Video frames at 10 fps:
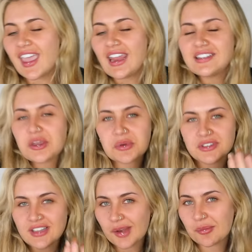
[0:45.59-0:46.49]
eighty
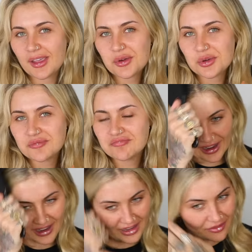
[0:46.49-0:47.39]
percent my own. I
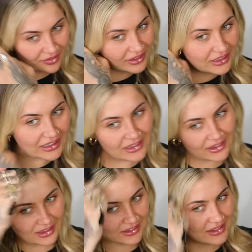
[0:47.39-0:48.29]
have great
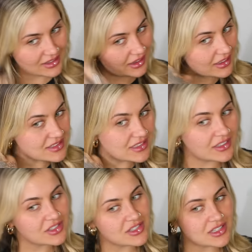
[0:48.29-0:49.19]
length
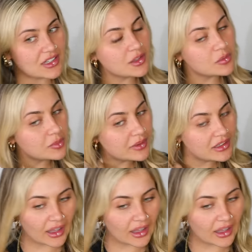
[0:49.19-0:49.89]
extensions in at the moment.